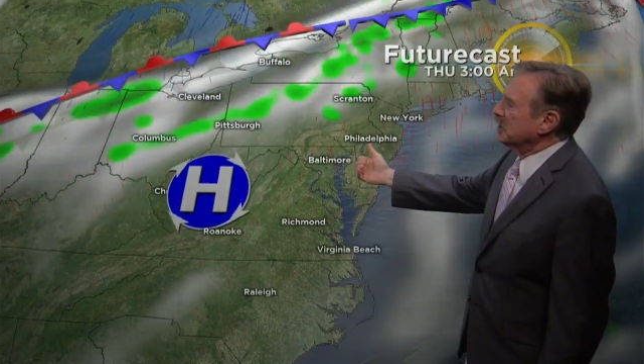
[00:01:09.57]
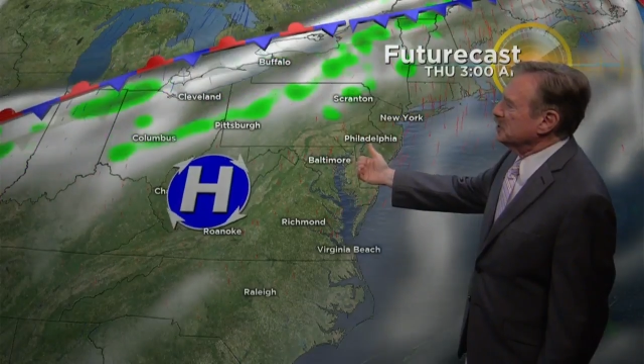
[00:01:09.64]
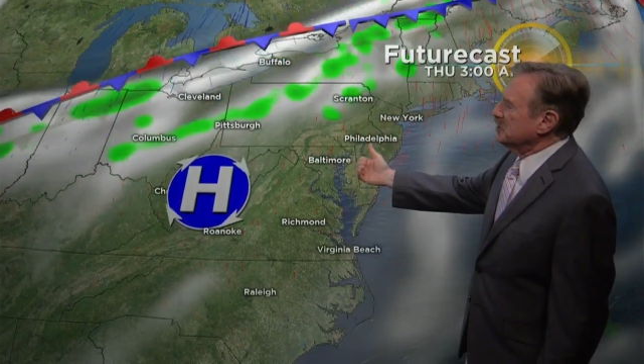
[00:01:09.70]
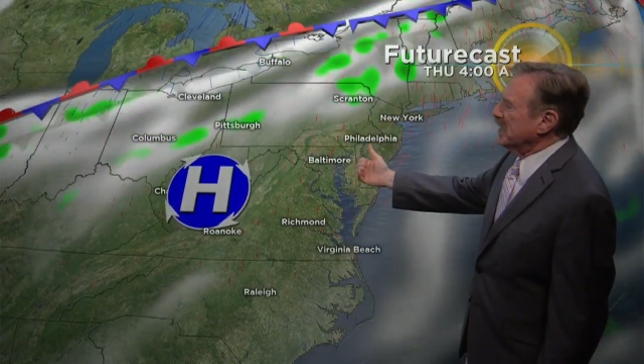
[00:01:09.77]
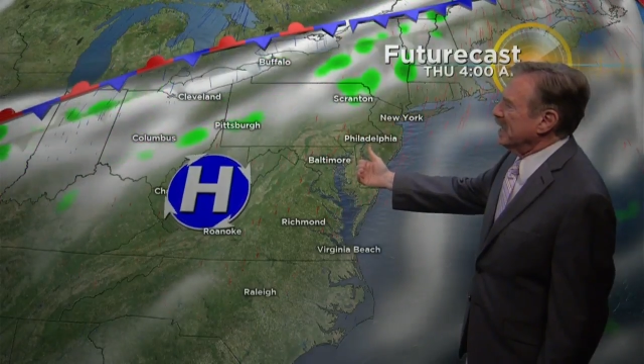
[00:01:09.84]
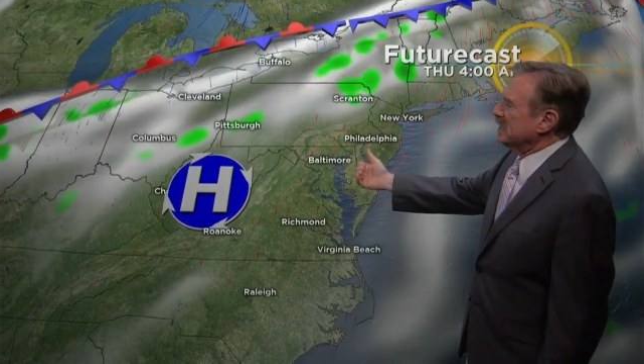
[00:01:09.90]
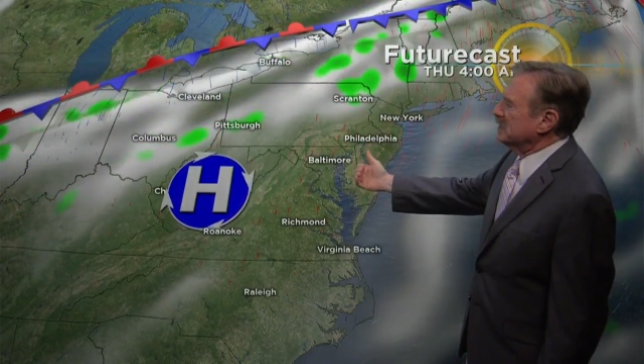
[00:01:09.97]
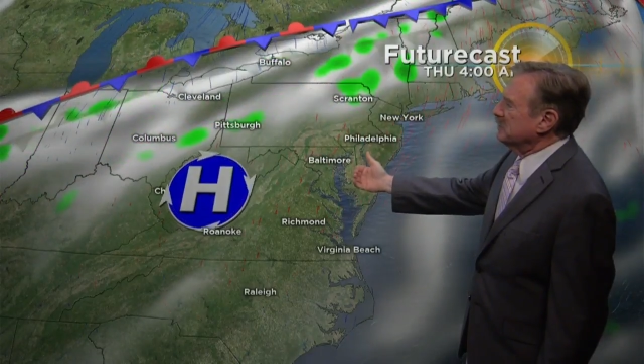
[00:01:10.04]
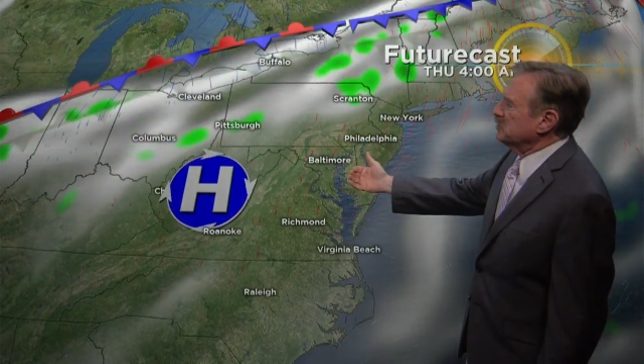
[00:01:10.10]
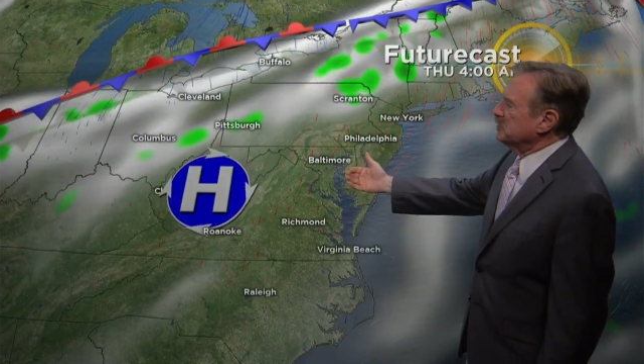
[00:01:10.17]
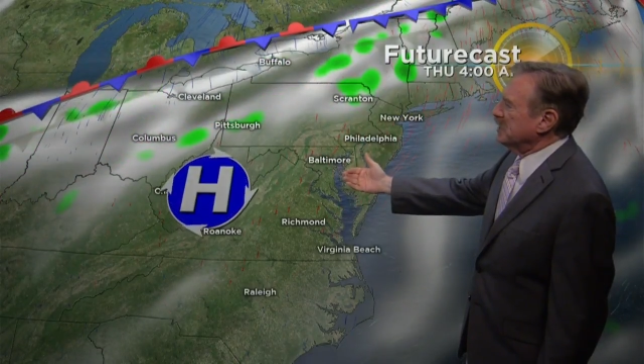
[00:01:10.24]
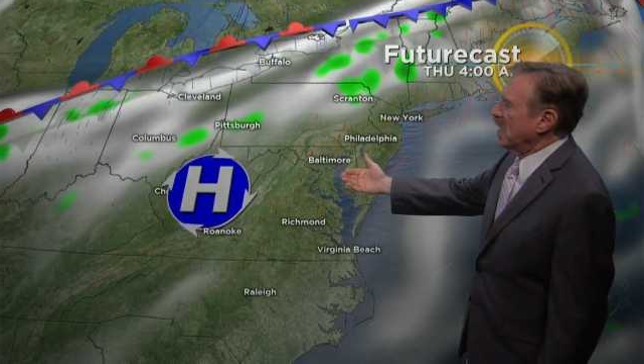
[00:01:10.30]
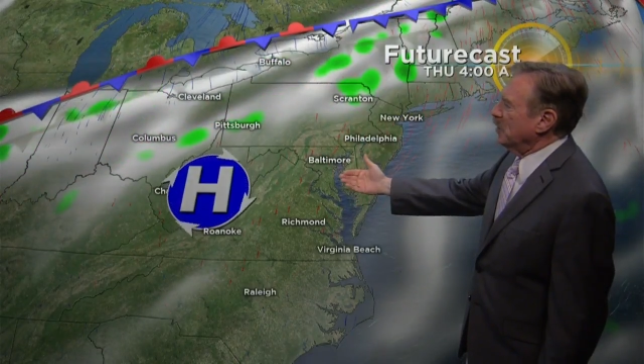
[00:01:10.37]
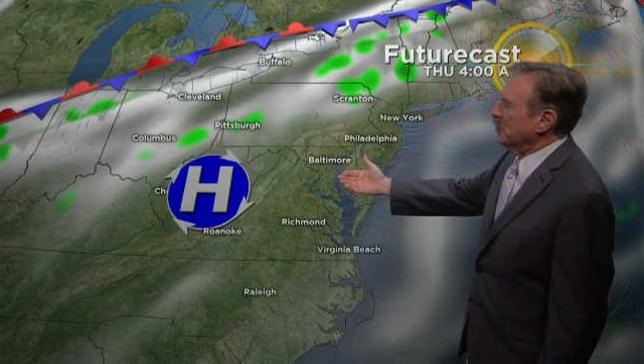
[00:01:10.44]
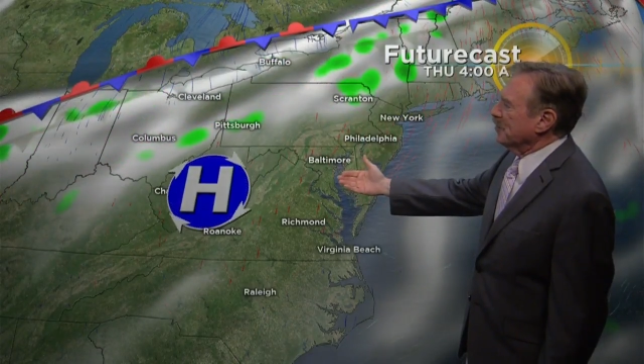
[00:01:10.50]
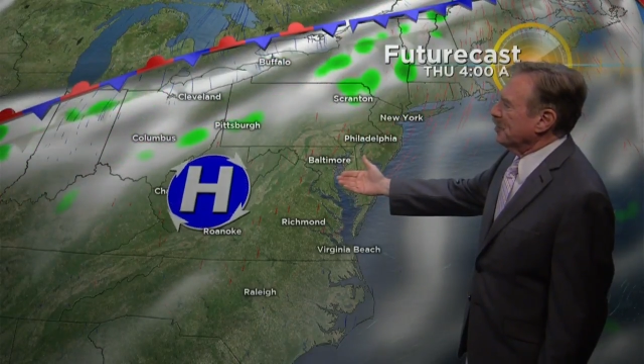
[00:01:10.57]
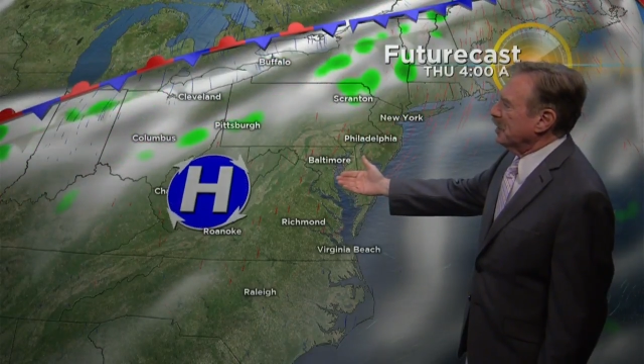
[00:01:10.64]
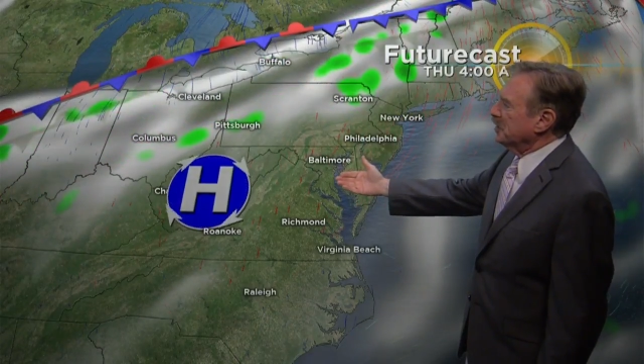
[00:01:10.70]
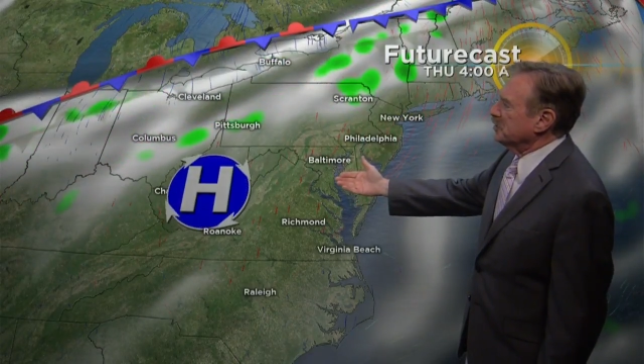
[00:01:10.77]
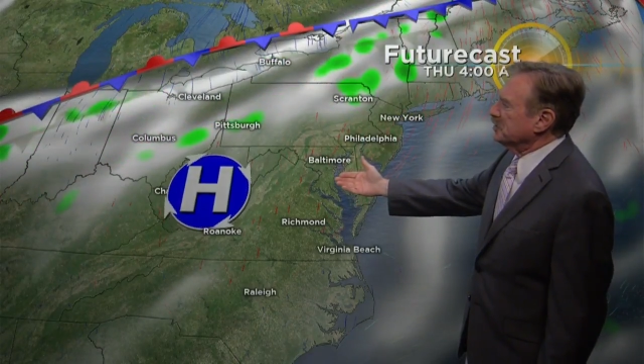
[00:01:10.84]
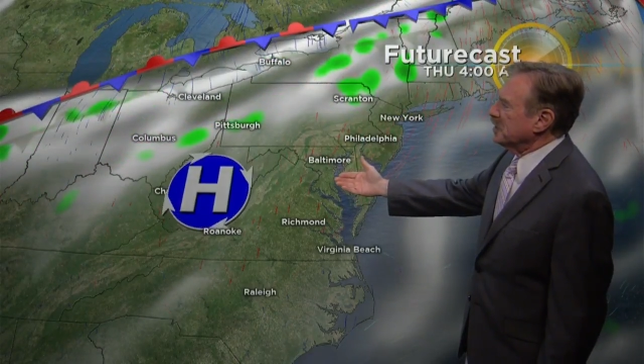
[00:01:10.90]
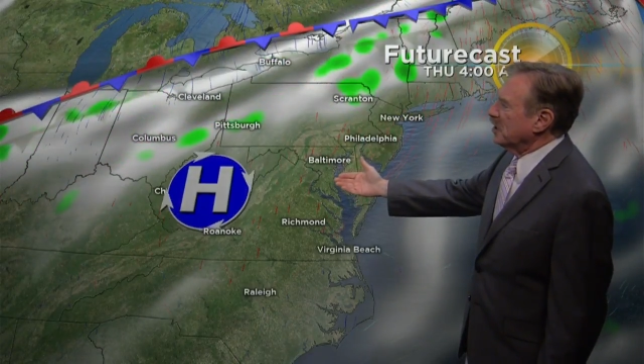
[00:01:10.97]
a chance of a shower, a
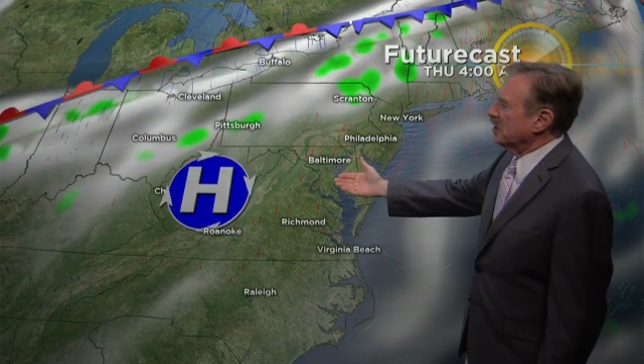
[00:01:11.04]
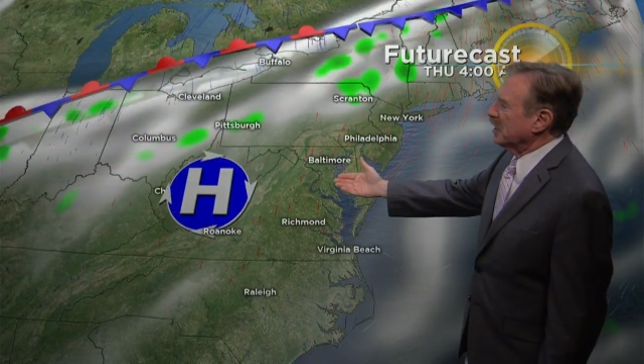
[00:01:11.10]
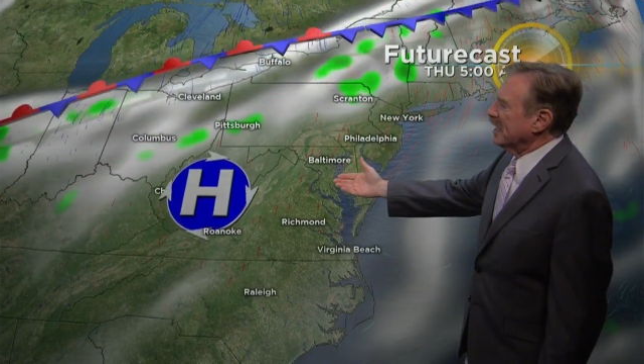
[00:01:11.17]
thunder shower